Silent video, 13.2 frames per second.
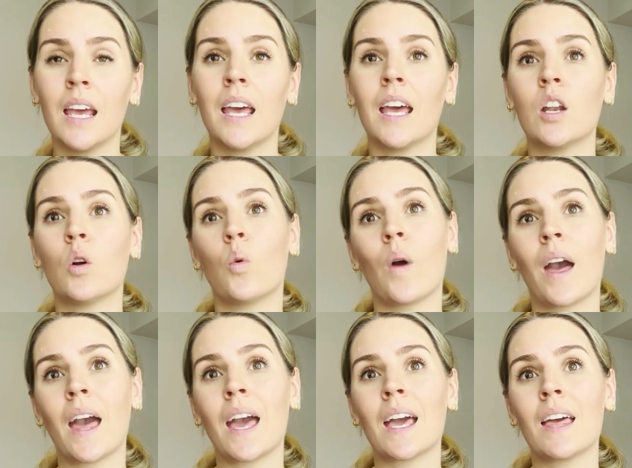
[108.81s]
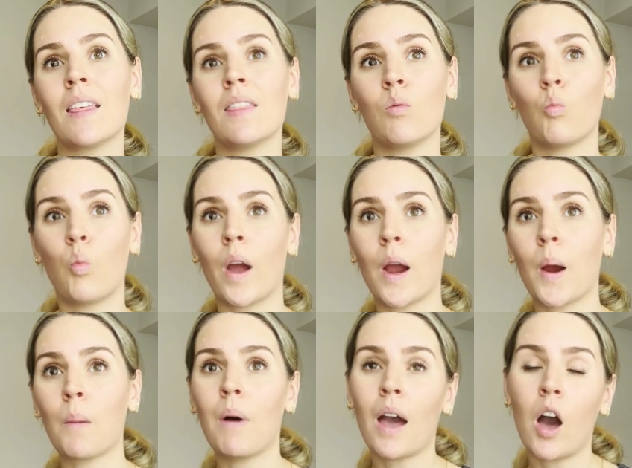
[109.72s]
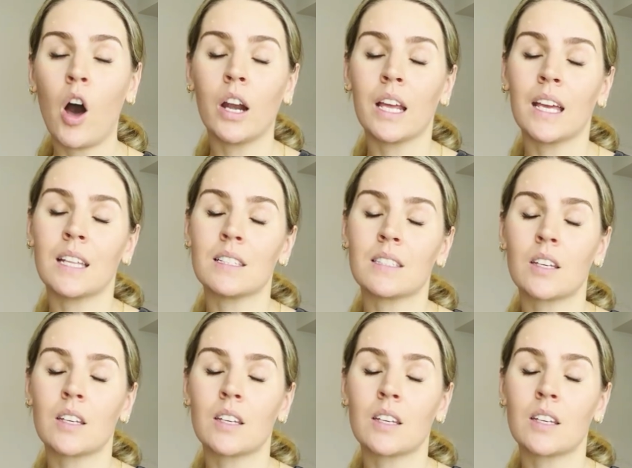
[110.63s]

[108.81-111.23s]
in a way where my audience